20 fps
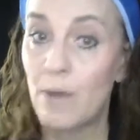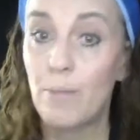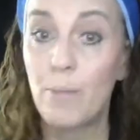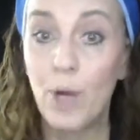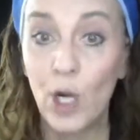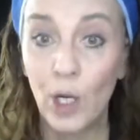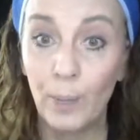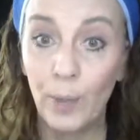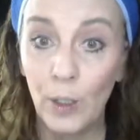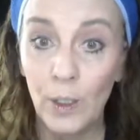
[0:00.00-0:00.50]

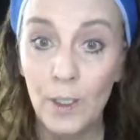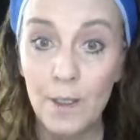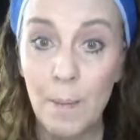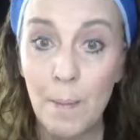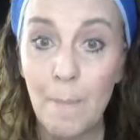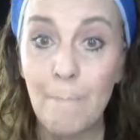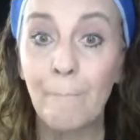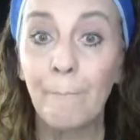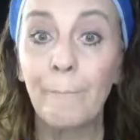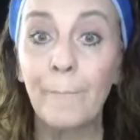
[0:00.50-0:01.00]
purple
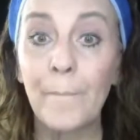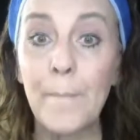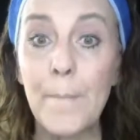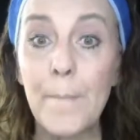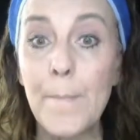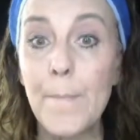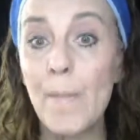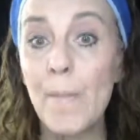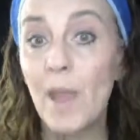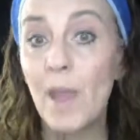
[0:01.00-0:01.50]

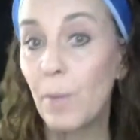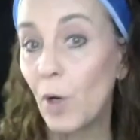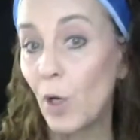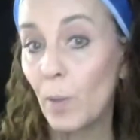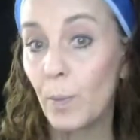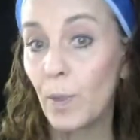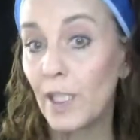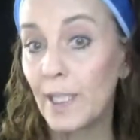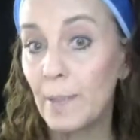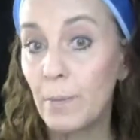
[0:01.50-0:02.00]

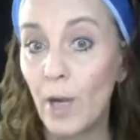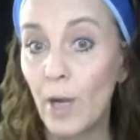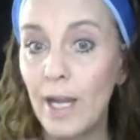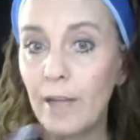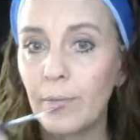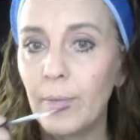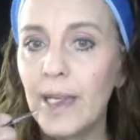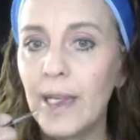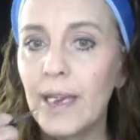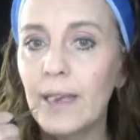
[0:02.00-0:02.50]
purpley
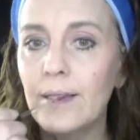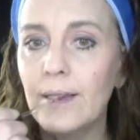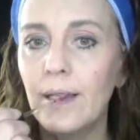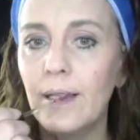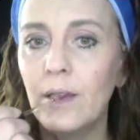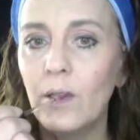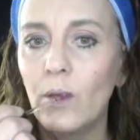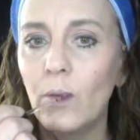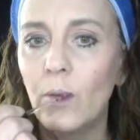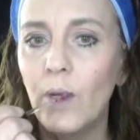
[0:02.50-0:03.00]
brown mix
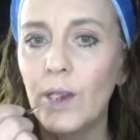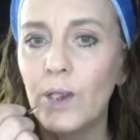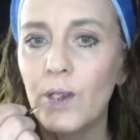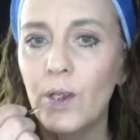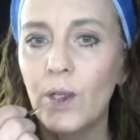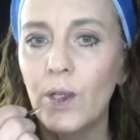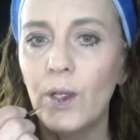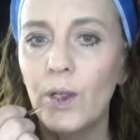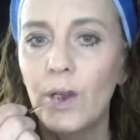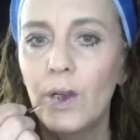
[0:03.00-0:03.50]
in the
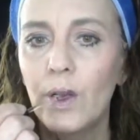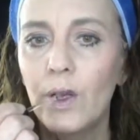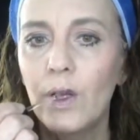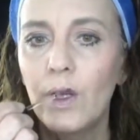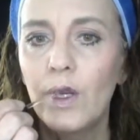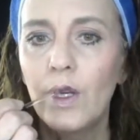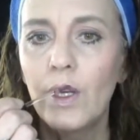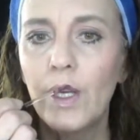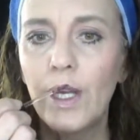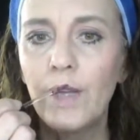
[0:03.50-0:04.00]
winter.
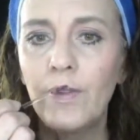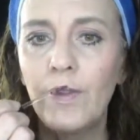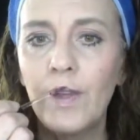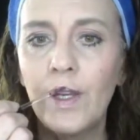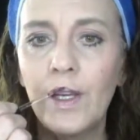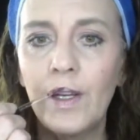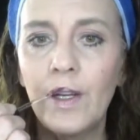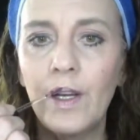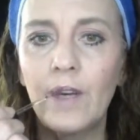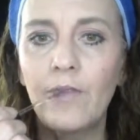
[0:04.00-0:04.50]
And
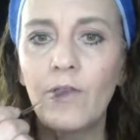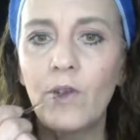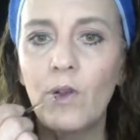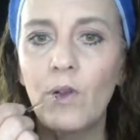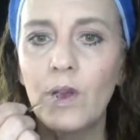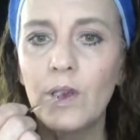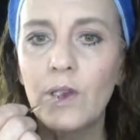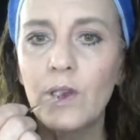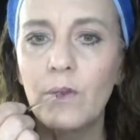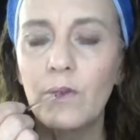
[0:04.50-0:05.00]
then, of
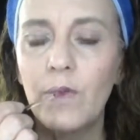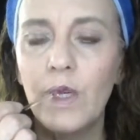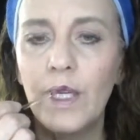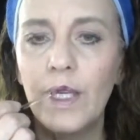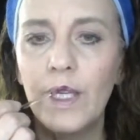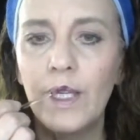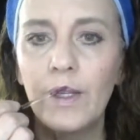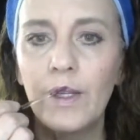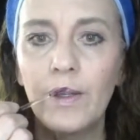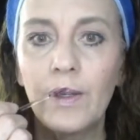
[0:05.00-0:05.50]
course,
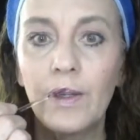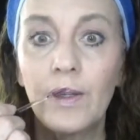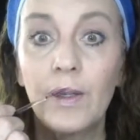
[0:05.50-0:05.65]
my